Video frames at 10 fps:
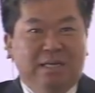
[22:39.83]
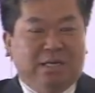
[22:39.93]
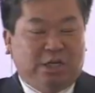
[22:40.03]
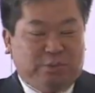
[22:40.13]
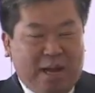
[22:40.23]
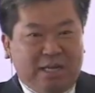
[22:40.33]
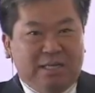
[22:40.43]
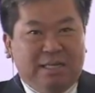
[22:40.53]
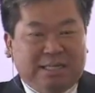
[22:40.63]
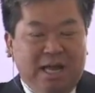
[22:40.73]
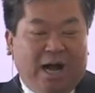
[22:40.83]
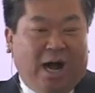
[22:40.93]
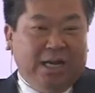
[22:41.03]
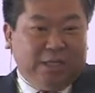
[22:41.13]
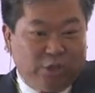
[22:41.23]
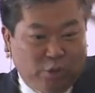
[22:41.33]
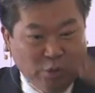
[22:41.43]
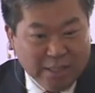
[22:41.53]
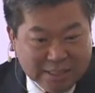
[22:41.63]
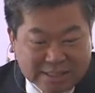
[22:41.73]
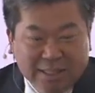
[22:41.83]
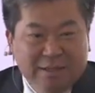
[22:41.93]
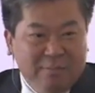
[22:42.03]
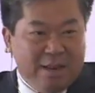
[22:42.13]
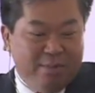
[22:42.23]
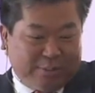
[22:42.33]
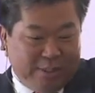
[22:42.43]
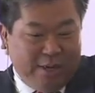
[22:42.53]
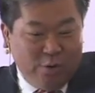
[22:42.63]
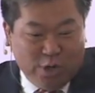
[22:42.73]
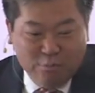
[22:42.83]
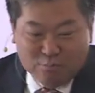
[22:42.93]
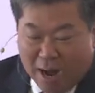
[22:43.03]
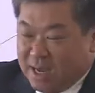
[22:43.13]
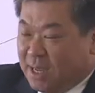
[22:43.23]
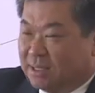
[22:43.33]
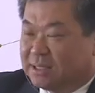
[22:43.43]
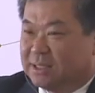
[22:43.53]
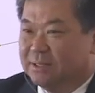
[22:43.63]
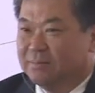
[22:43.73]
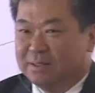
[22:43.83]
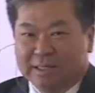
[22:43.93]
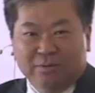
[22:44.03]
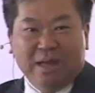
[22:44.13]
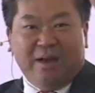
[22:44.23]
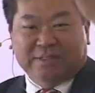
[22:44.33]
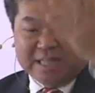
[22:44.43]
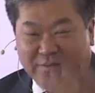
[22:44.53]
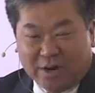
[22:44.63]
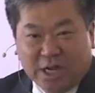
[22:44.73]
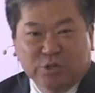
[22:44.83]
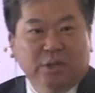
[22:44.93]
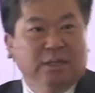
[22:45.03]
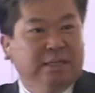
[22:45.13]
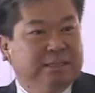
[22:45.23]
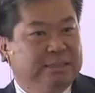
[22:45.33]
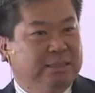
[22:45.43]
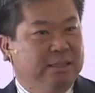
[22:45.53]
could you imagine his honey to do list? Man, it must be humongous. You have 700 lists.